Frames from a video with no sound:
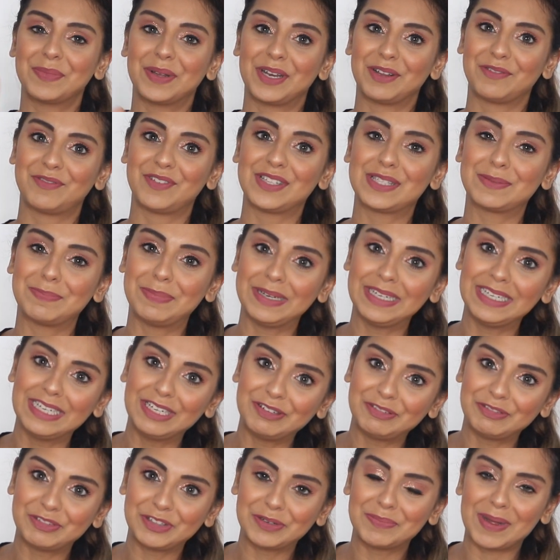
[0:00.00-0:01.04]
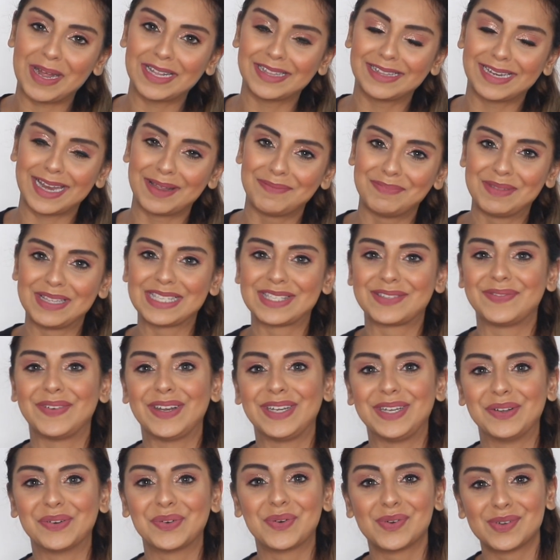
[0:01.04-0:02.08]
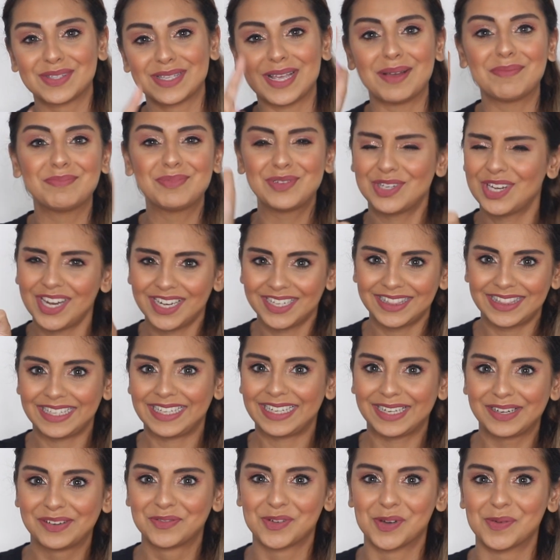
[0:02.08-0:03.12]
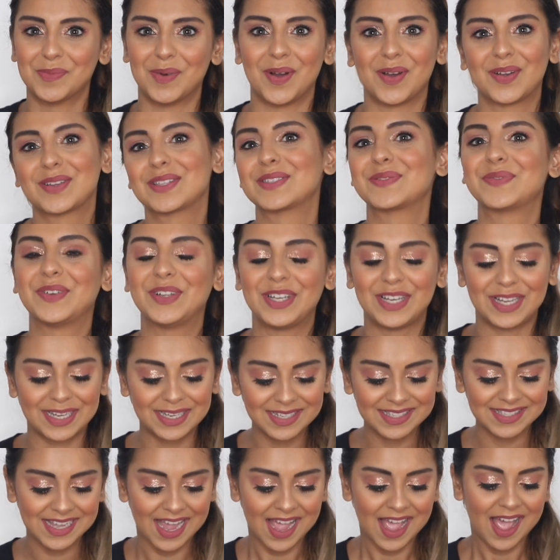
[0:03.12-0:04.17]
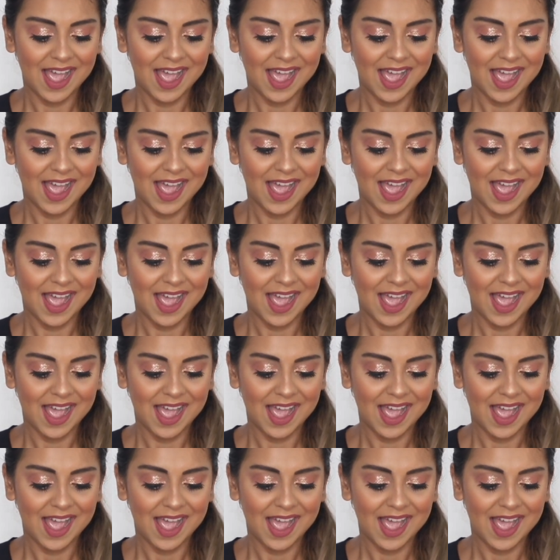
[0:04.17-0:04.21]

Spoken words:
but if it's been lifted by the time this video goes up, check the info box for links.